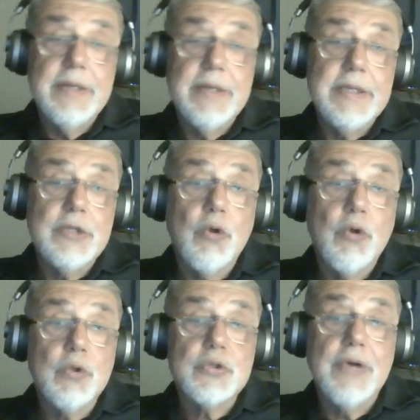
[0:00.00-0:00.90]
it
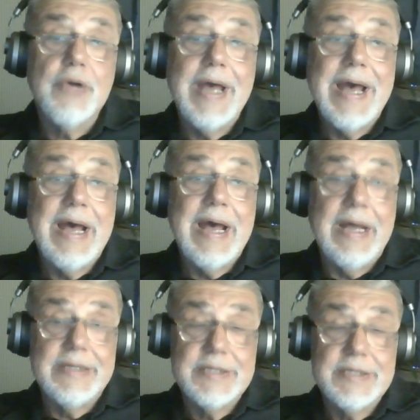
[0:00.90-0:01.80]
also
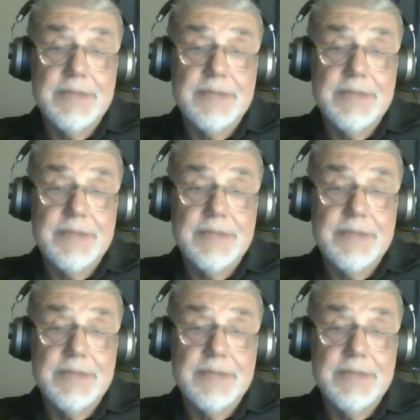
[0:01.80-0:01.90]
adds